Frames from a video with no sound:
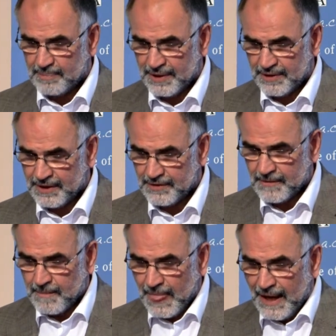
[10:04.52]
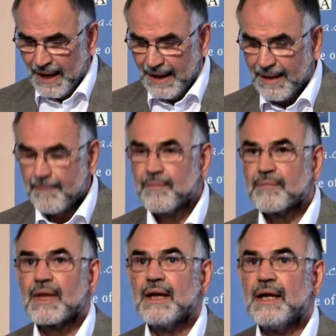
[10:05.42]
period.
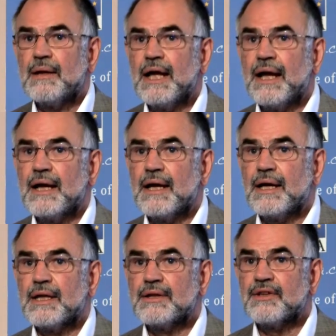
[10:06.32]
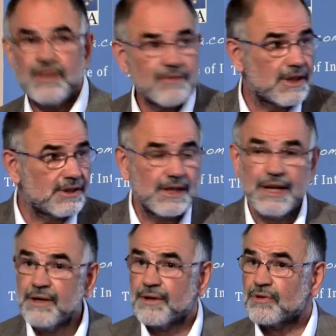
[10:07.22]
The difficulty
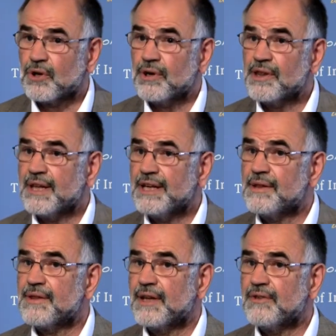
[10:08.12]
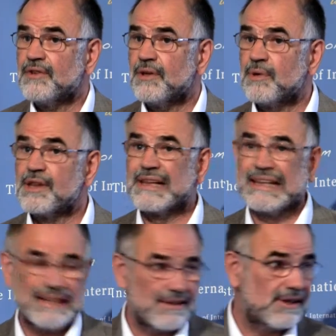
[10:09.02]
here, of course, is that there was
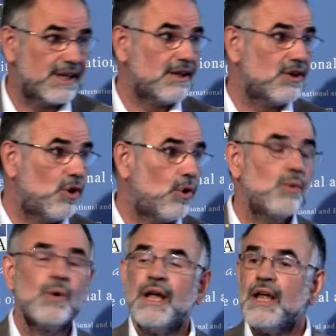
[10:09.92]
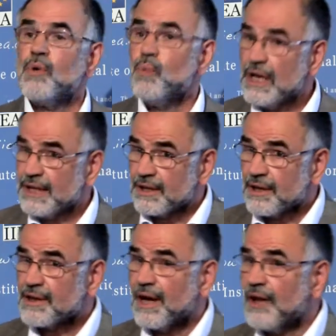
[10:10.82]
clearly no
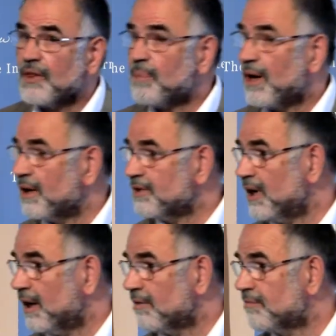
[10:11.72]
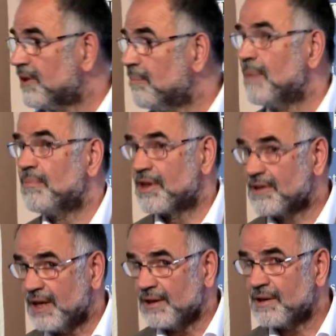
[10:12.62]
willingness on the part of the member
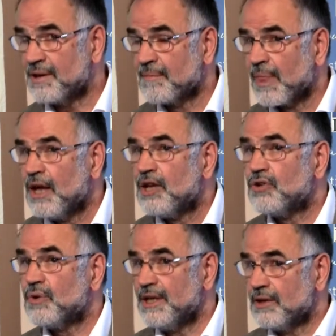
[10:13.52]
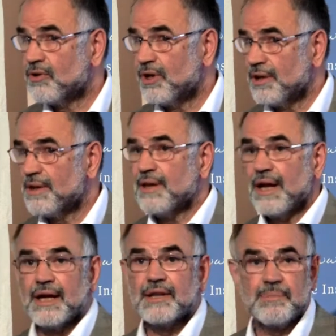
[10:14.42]
states to increase
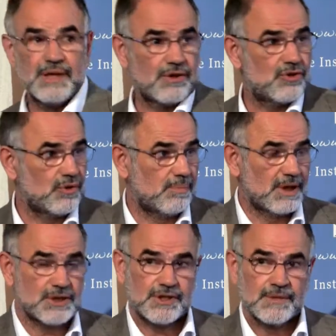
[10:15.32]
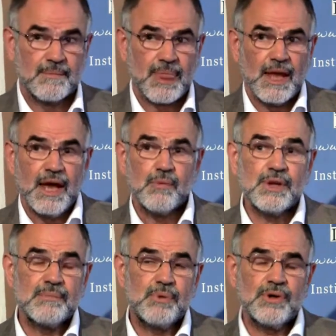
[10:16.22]
the Pillar 2 budget. And
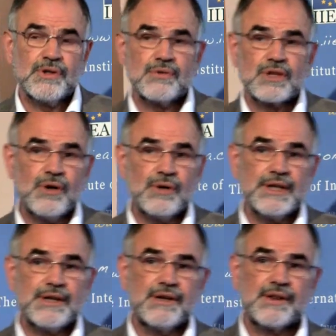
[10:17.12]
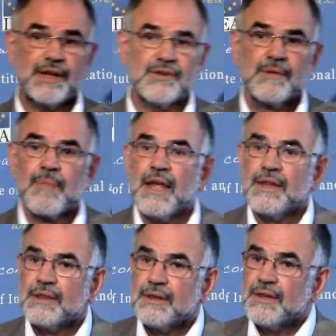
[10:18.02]
what's important to recall here is that
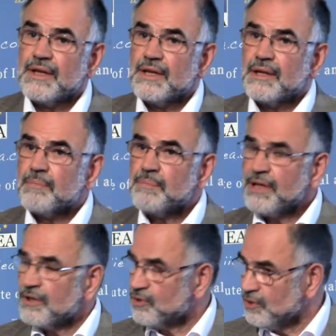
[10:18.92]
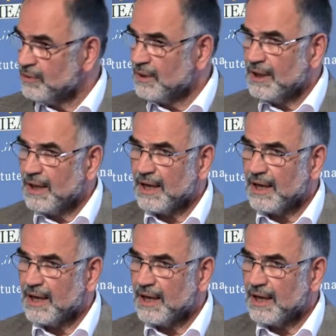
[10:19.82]
the Pillar 2